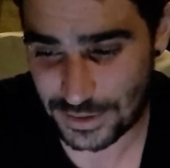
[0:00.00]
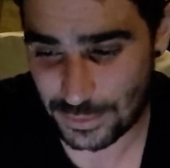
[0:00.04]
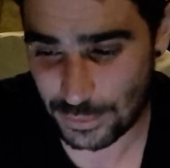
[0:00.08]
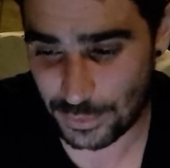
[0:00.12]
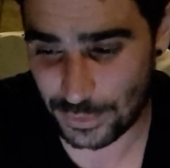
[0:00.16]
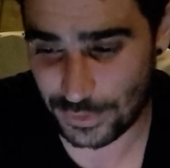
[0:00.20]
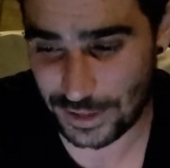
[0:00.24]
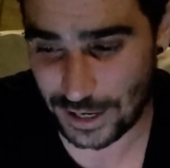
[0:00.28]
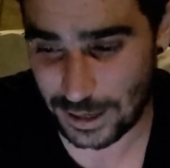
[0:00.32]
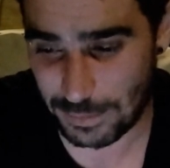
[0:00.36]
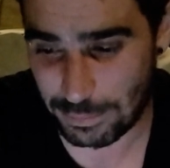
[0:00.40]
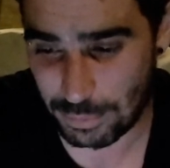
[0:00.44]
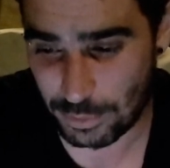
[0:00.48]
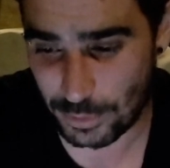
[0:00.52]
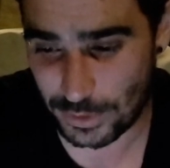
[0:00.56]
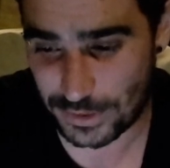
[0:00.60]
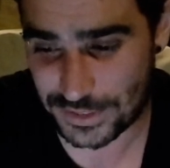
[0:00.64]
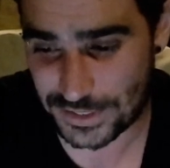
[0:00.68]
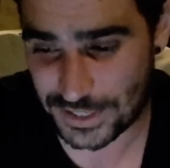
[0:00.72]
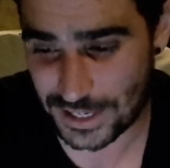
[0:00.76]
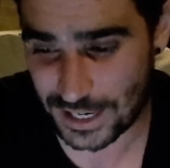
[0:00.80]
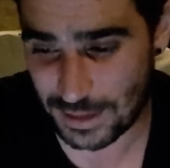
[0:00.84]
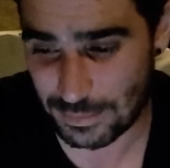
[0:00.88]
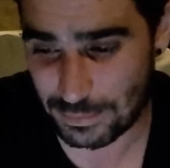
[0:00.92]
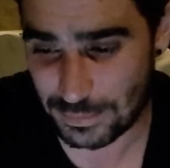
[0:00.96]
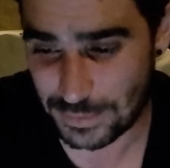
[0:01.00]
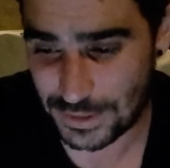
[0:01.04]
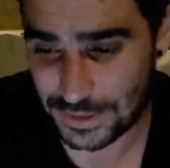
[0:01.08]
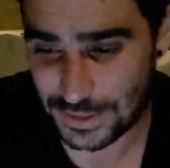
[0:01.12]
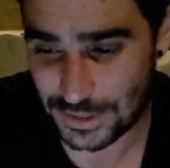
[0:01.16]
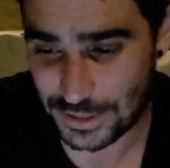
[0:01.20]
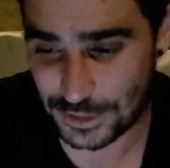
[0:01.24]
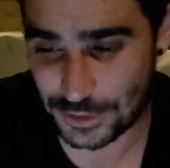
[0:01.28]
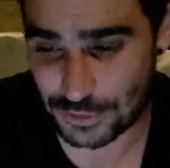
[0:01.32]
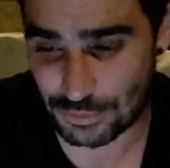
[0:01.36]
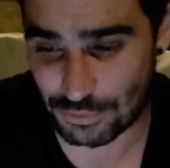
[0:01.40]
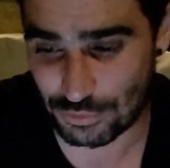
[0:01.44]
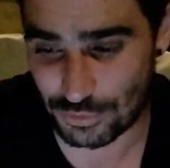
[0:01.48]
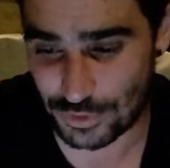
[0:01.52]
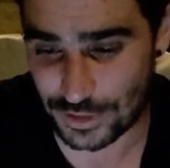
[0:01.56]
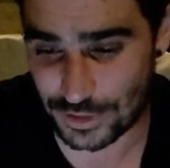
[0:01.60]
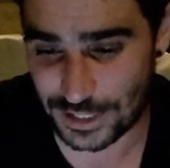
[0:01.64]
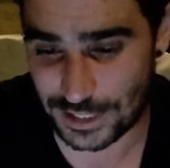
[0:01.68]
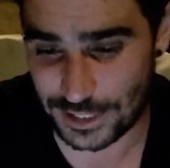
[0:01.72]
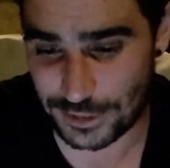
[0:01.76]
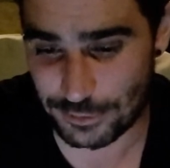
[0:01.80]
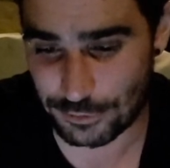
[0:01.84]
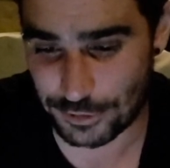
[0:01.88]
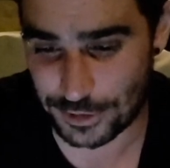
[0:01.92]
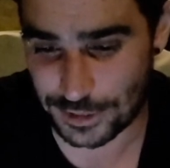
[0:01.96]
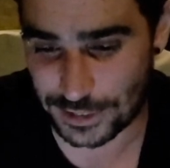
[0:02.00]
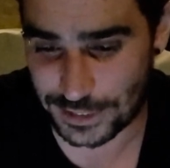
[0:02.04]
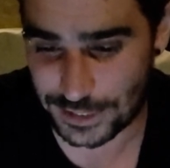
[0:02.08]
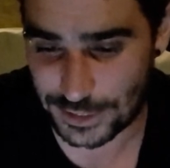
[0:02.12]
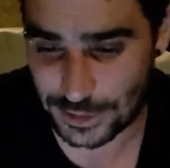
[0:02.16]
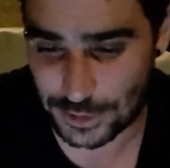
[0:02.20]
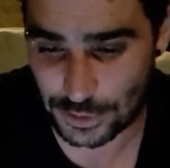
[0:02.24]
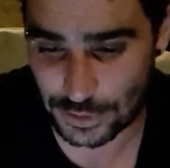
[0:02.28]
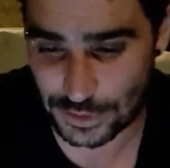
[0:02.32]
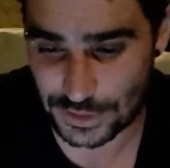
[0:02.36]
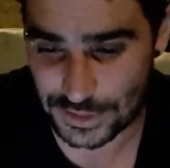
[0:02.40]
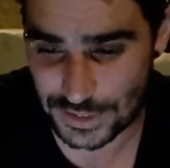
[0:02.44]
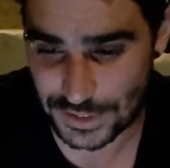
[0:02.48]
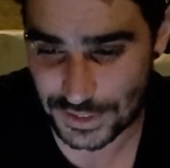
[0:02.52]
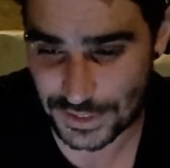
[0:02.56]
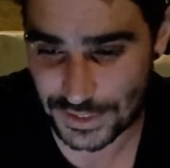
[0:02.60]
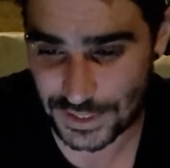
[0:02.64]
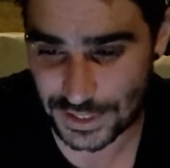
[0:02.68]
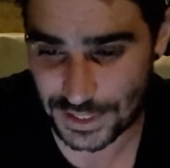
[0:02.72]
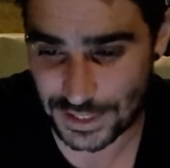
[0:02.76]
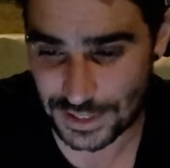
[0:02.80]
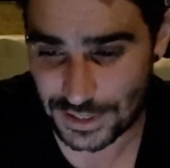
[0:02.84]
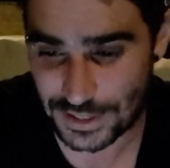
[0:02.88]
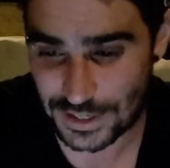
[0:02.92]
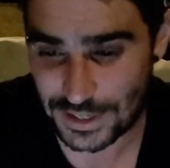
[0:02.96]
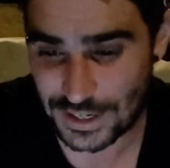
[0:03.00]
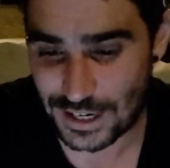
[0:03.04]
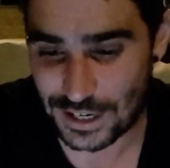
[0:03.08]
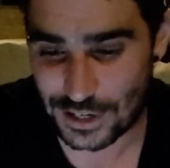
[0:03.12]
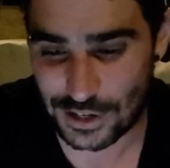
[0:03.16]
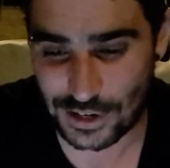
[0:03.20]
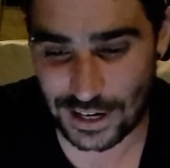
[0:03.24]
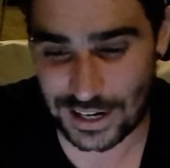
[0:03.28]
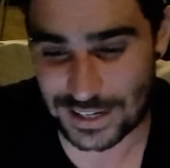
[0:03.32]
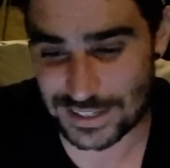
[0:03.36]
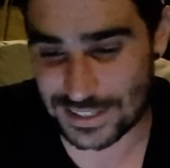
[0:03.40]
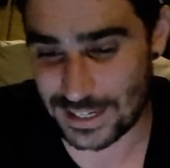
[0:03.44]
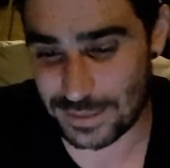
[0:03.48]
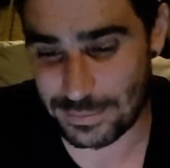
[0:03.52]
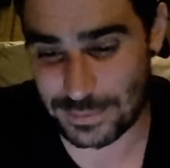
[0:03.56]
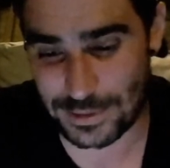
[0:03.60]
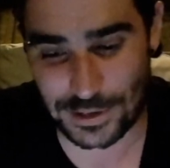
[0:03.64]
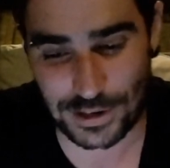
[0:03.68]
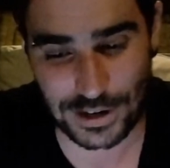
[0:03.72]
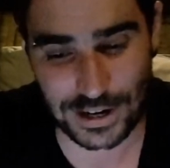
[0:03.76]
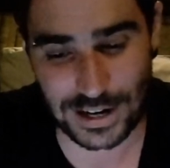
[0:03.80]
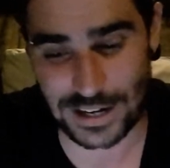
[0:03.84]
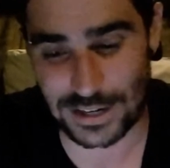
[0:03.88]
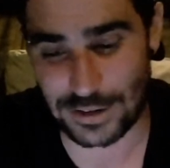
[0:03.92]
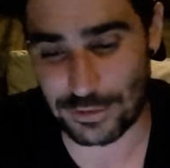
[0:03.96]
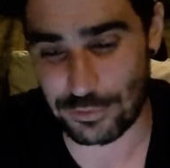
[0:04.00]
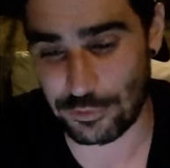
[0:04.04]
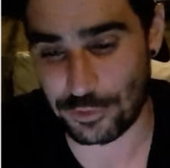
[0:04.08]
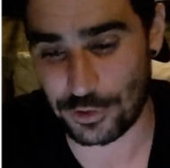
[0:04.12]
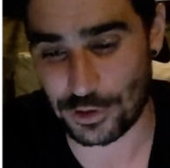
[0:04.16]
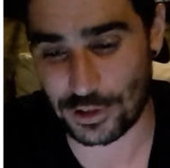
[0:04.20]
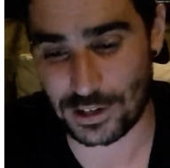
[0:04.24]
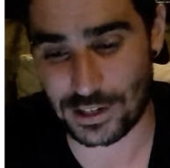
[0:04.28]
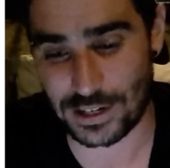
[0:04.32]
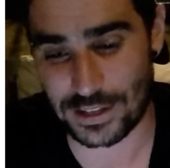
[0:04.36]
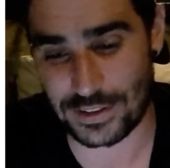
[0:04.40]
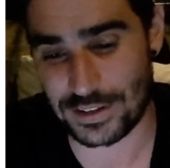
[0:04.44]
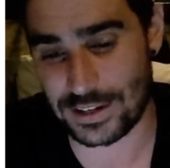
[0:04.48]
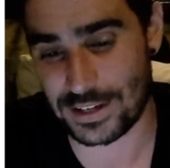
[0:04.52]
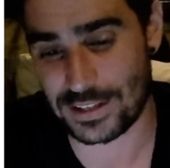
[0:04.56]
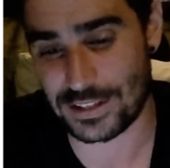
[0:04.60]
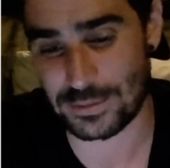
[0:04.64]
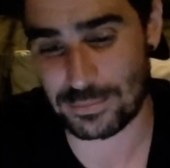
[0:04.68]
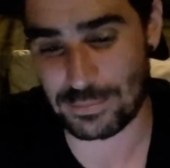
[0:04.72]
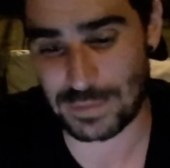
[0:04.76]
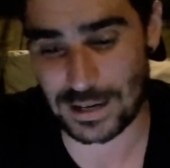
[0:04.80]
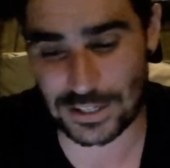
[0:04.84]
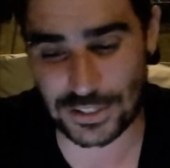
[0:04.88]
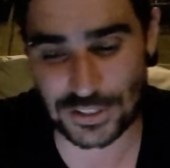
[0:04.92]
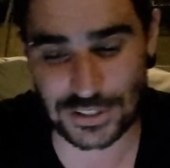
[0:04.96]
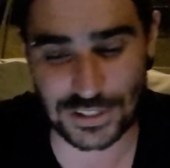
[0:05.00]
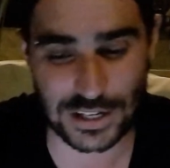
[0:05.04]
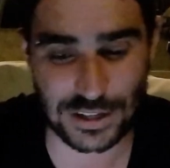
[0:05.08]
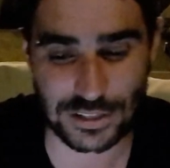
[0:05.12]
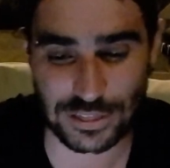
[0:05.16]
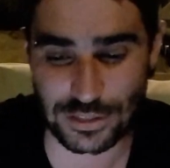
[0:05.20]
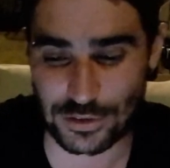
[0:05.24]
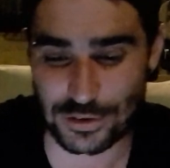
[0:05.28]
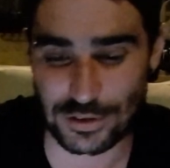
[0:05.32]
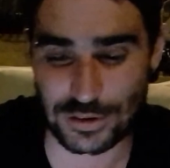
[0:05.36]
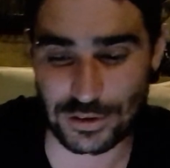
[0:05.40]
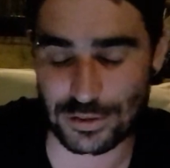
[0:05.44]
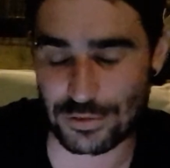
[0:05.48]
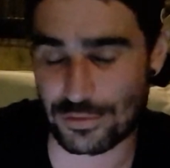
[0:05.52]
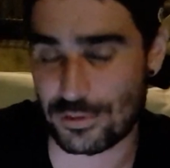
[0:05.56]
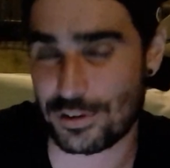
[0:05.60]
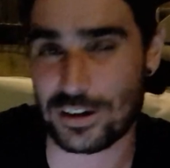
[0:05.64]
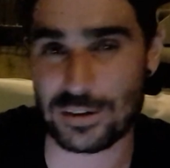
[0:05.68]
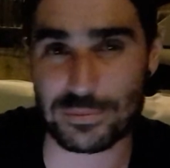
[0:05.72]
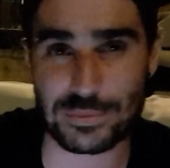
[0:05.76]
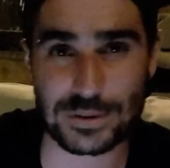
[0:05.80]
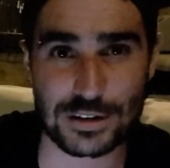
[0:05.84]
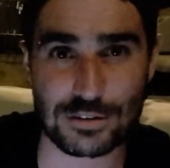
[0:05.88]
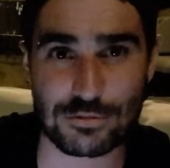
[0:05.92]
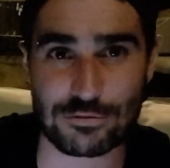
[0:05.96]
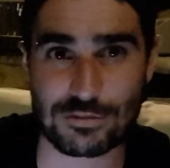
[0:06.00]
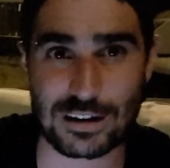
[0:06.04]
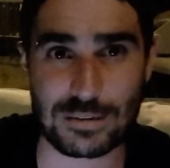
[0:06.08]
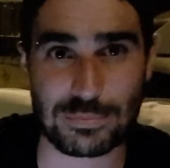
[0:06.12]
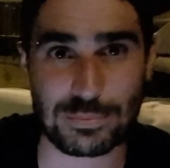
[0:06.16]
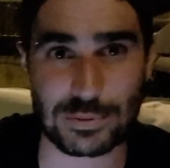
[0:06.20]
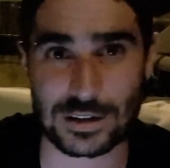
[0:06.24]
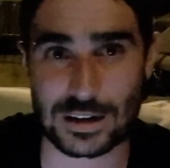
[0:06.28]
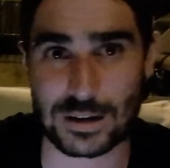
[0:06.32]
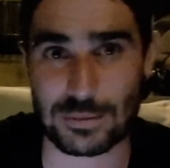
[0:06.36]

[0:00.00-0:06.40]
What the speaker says: with our points gap. It's really, really good to see. Guys, let me know how you're feeling at the end of match day 33. I'm going to wrap it